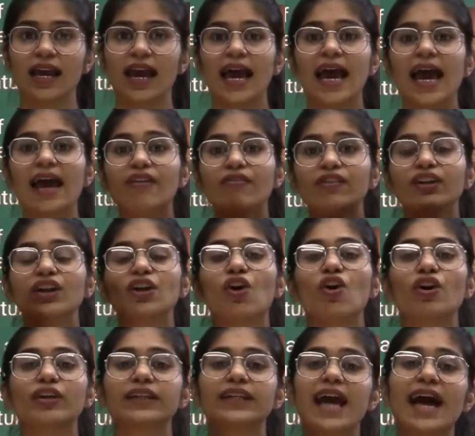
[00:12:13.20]
Every
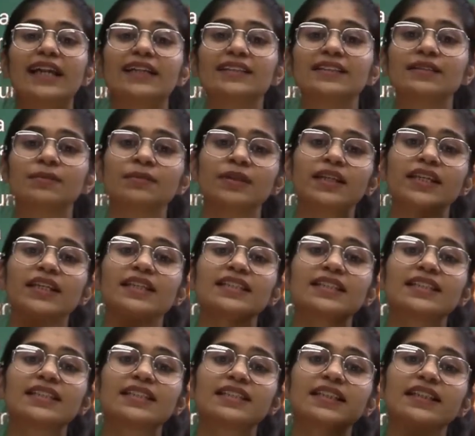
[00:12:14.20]
organism is
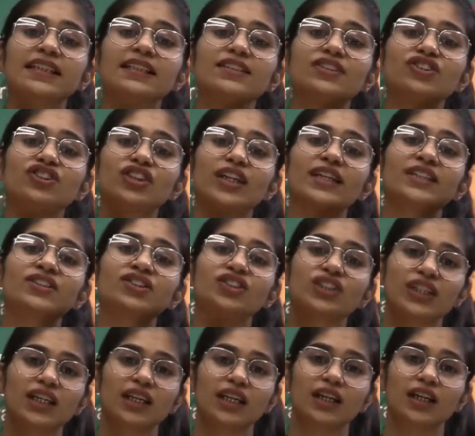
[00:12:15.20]
still
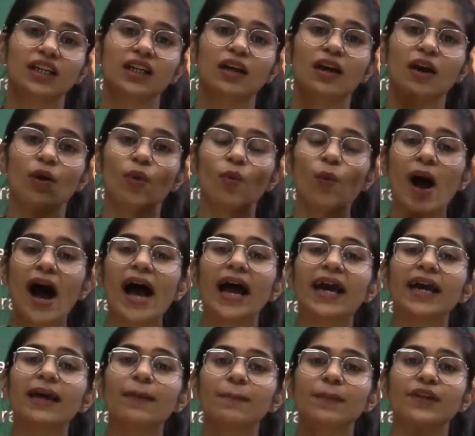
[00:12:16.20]
changing.
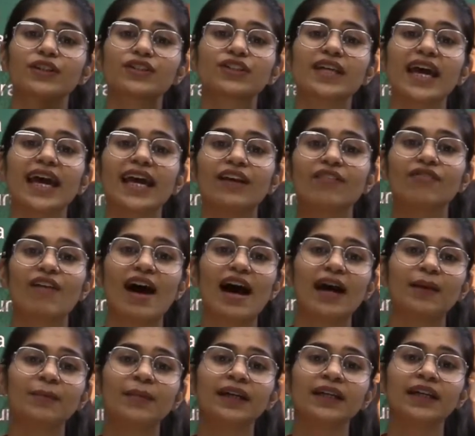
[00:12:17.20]
Why? Because the
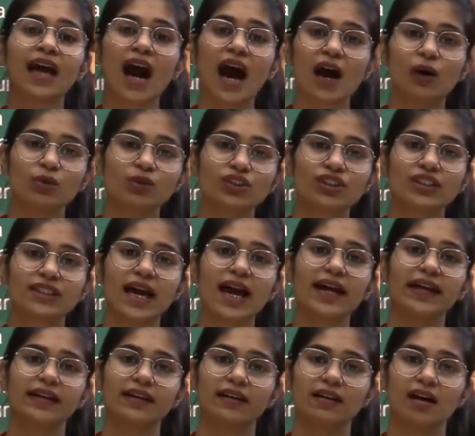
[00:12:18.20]
environment
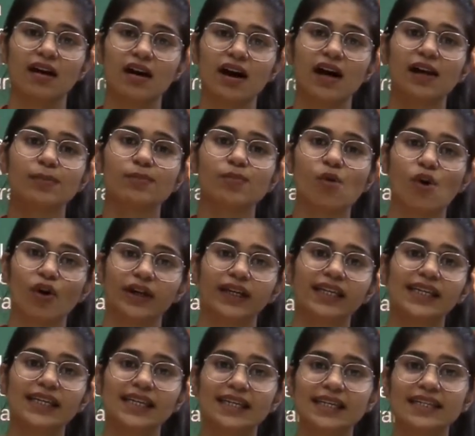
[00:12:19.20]
outside our
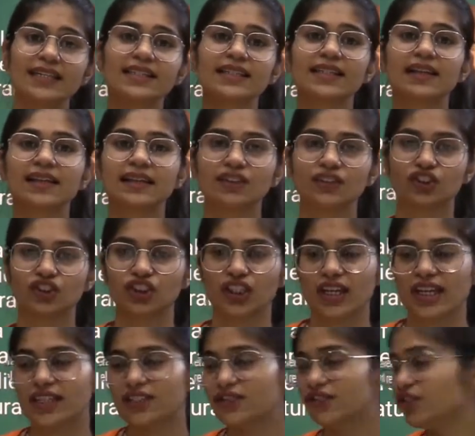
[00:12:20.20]
body is
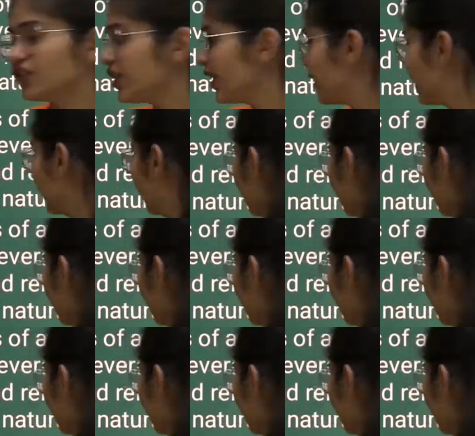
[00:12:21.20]
changing.